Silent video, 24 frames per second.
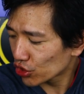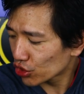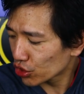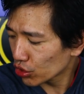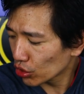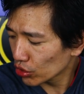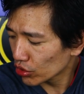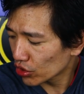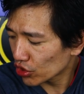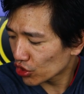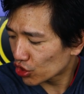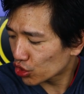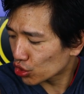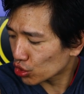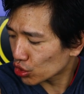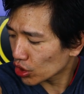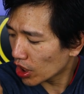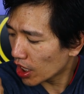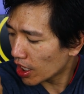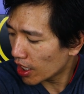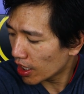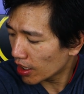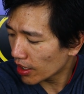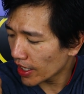your shoulders
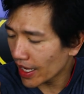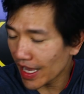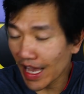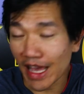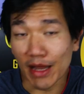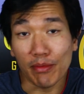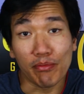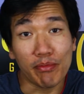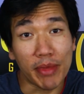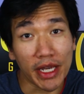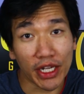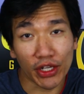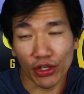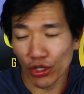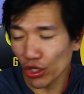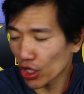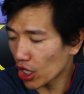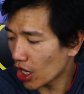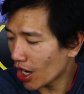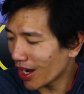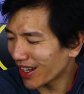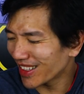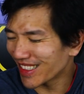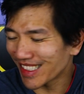strong and
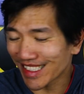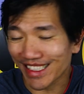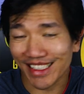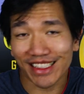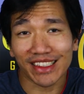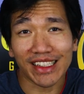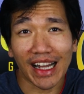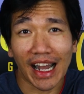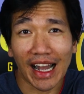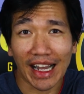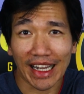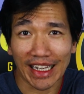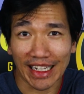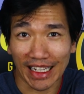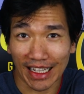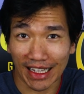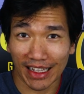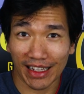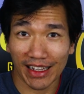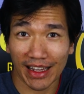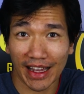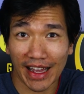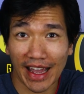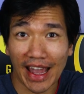bigger on the
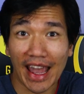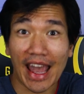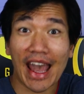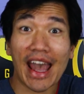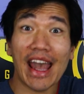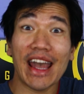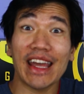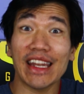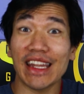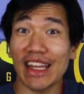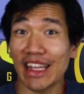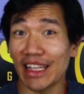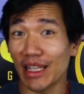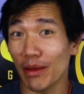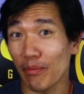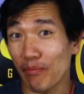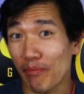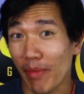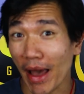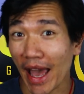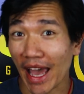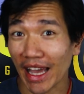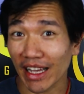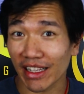side and in the
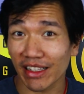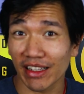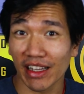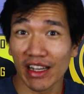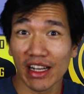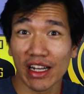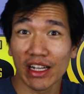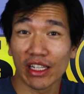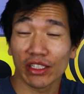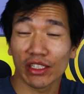back.